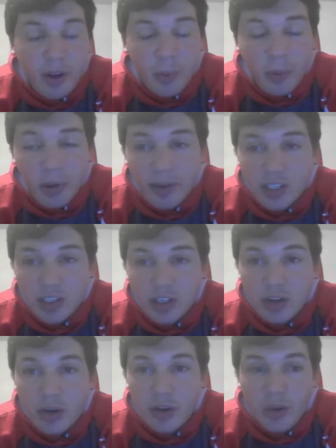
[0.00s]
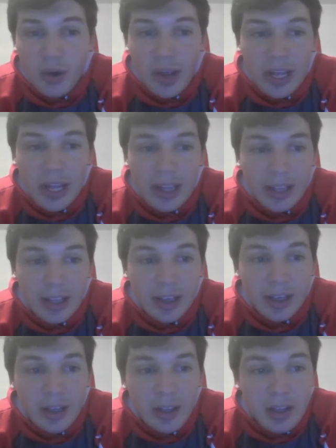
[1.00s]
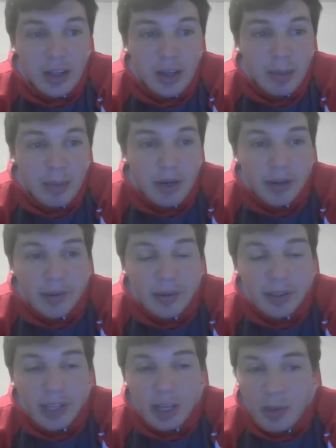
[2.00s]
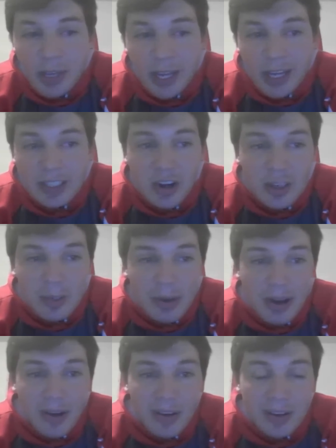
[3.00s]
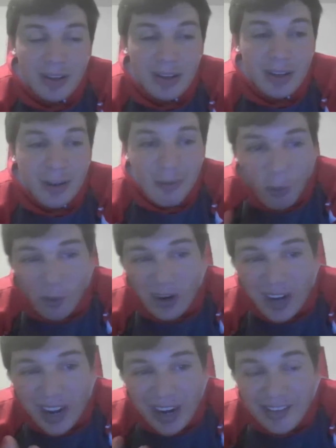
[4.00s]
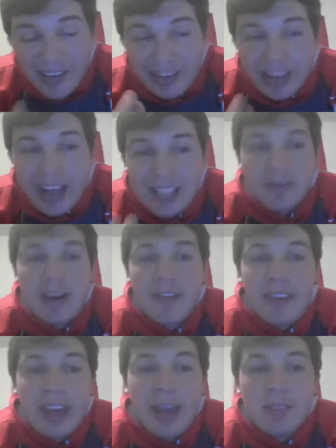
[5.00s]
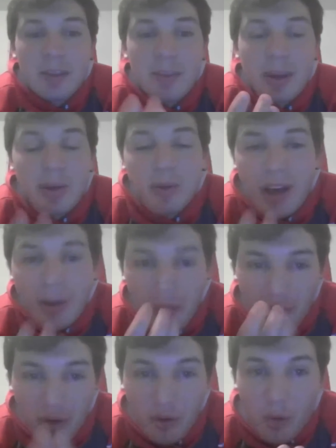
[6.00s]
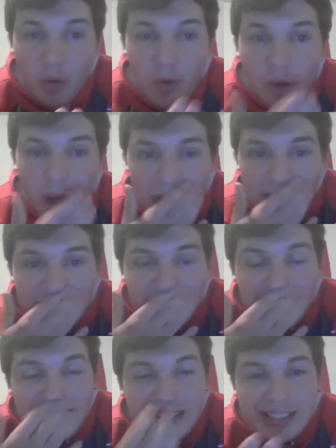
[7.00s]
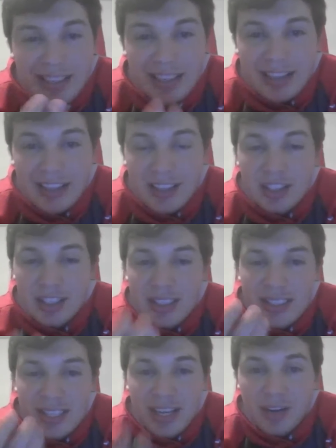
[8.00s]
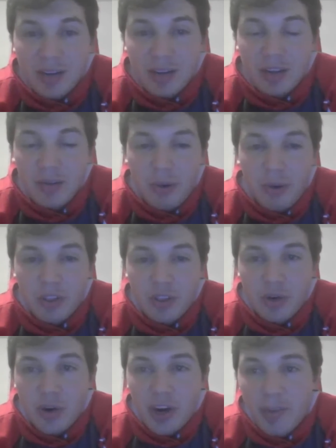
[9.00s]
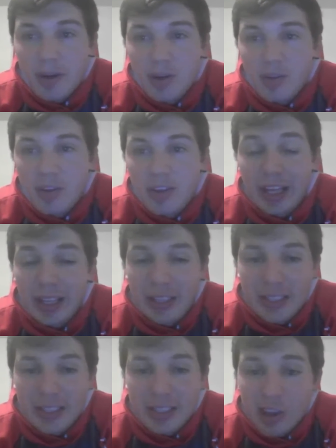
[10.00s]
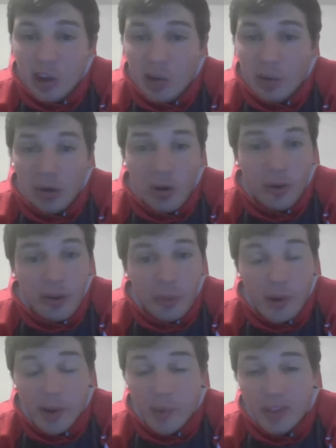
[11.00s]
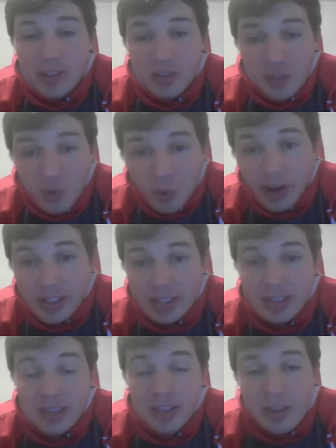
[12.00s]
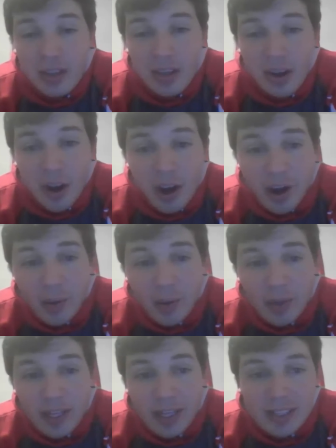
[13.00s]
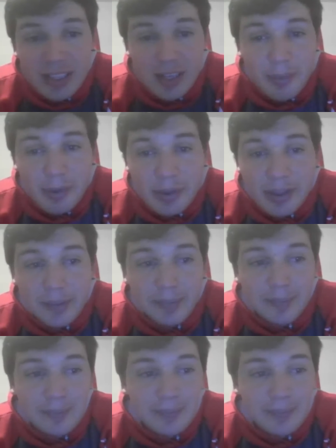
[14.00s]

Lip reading: Will eventually go their way, I think. But like we kind of talked about, 4 out of their last 5 games have been without a goal. How do you guys think they just continually fall short? You think at least the luck would go their way once or twice. What do you guys think about that?